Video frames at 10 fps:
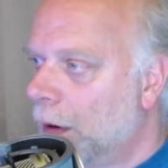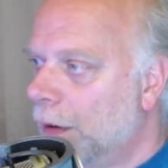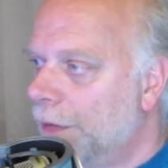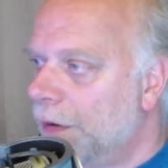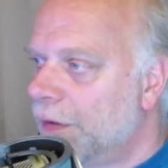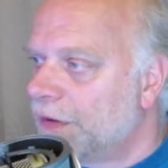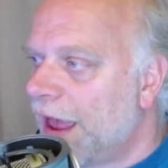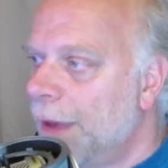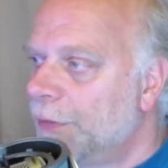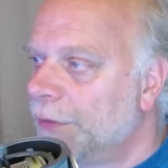there is
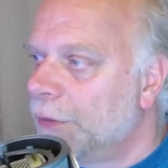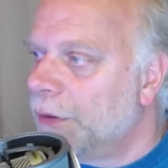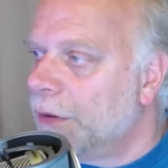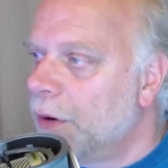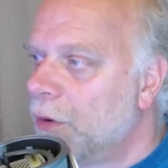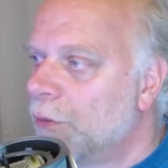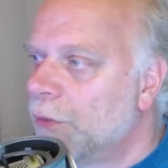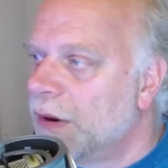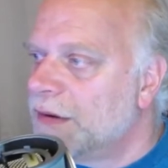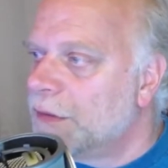absolutely no
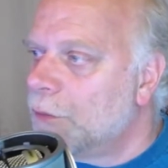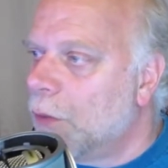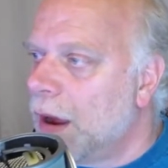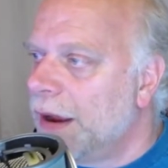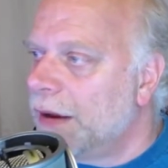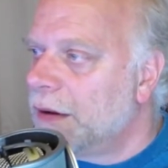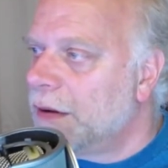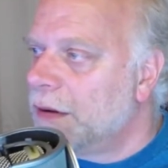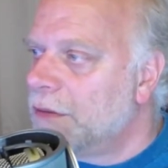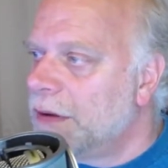reason why
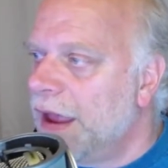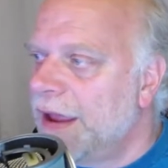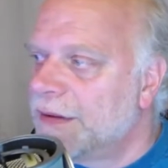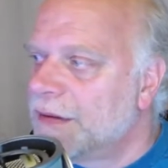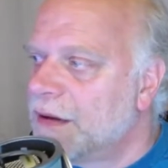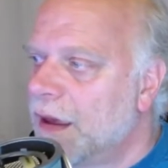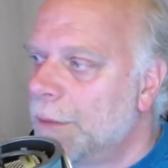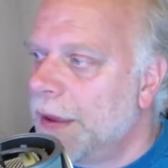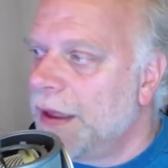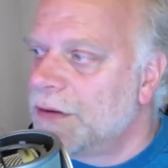you can't
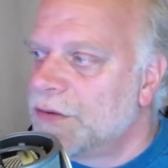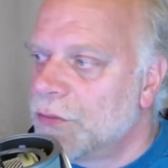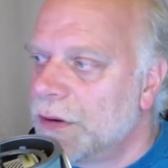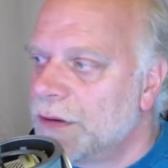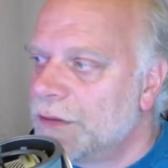come and join us